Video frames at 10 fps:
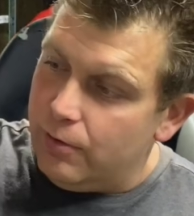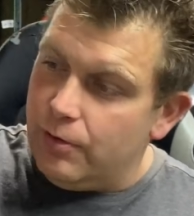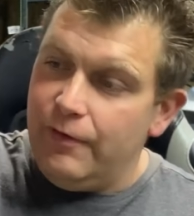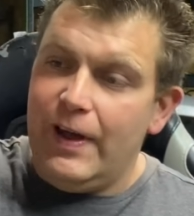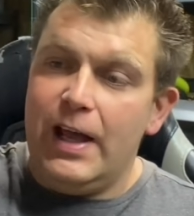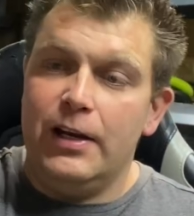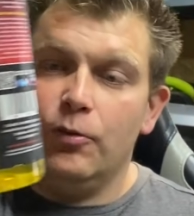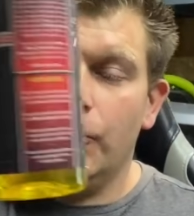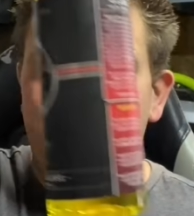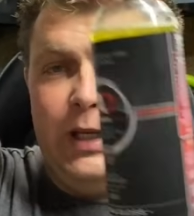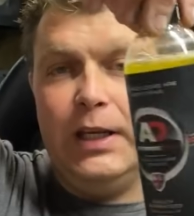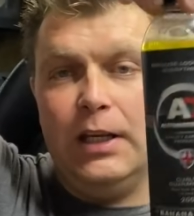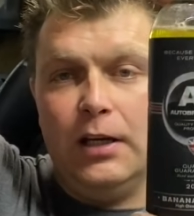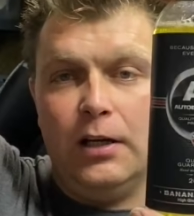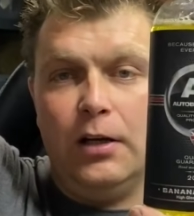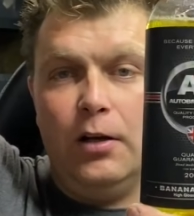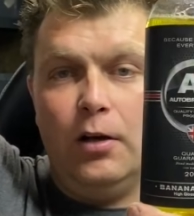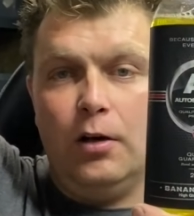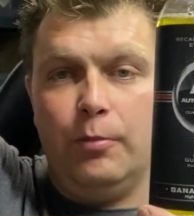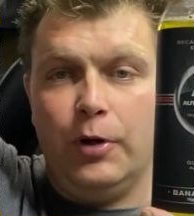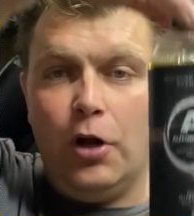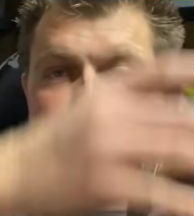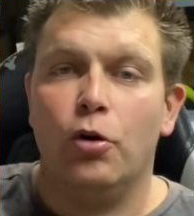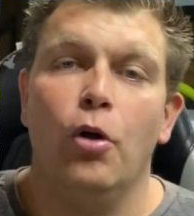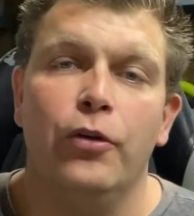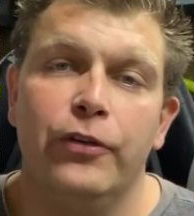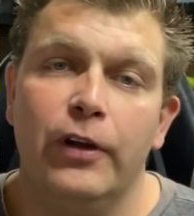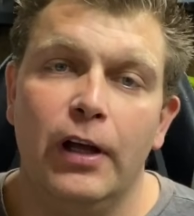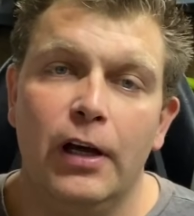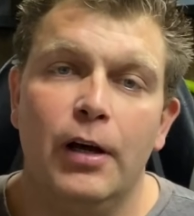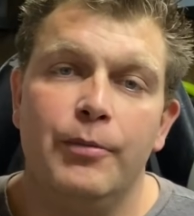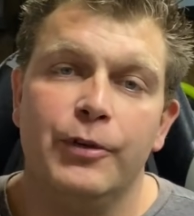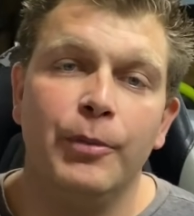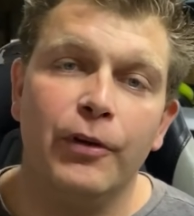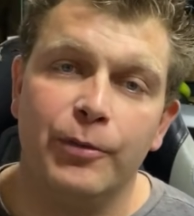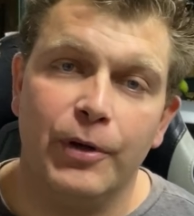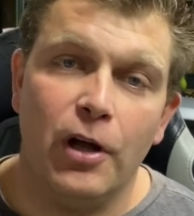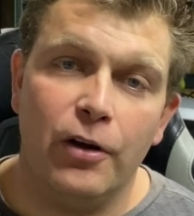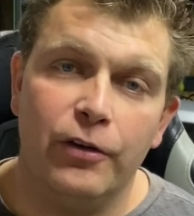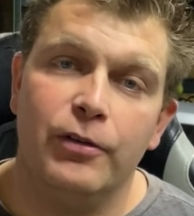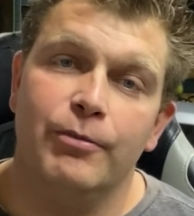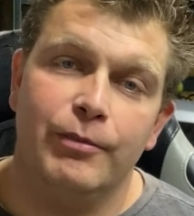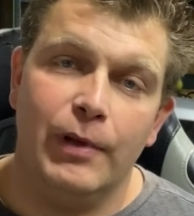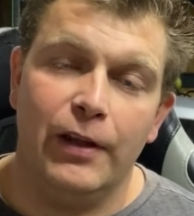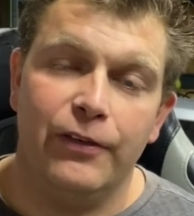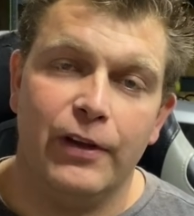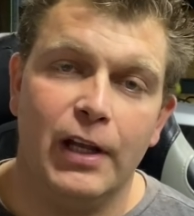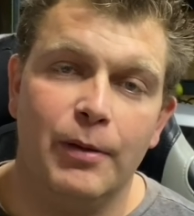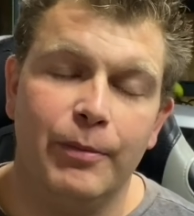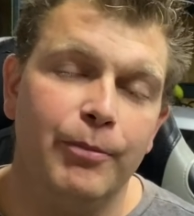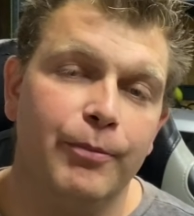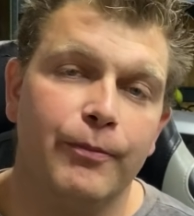the van would be banana gloss. Smells of bananas, hence the name.